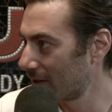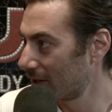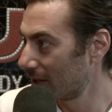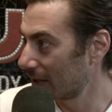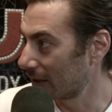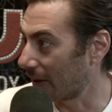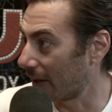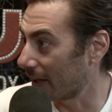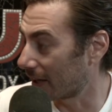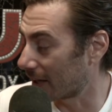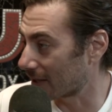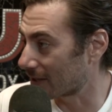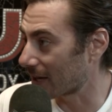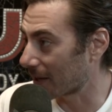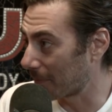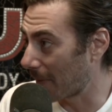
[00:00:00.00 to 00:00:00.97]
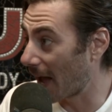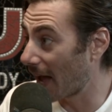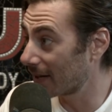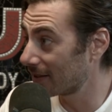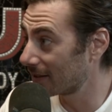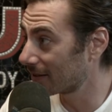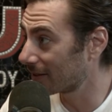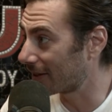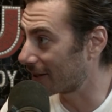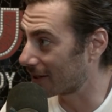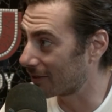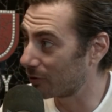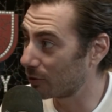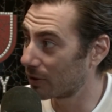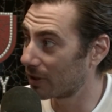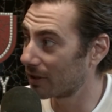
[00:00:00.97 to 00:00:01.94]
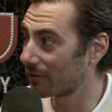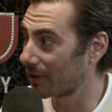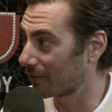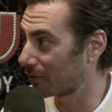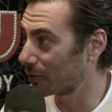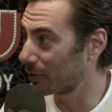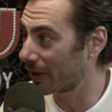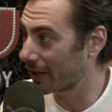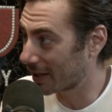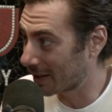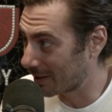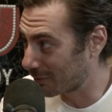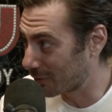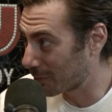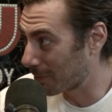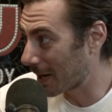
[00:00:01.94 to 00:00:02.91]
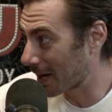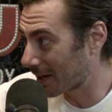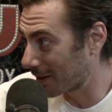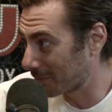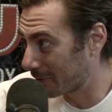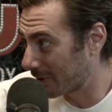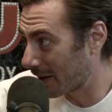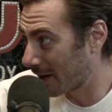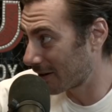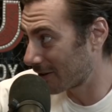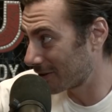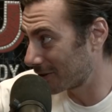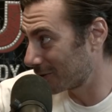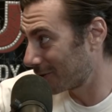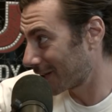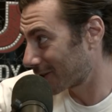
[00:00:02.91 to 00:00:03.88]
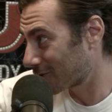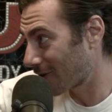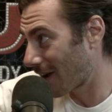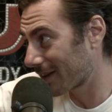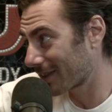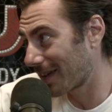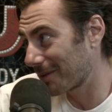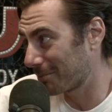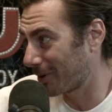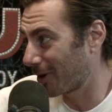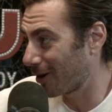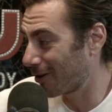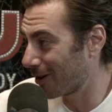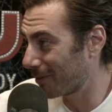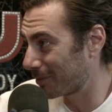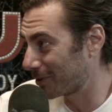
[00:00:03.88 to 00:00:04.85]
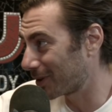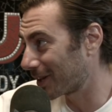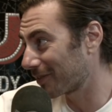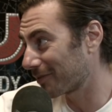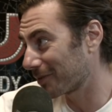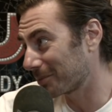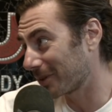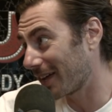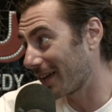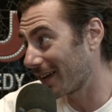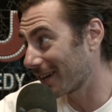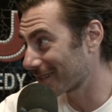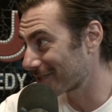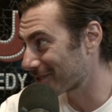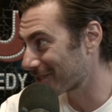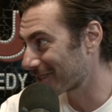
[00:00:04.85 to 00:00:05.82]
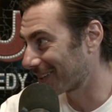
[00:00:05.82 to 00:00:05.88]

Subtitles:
Like, it's like Madden. Like, if you're making a player and you like drag that bar up and you give him legs,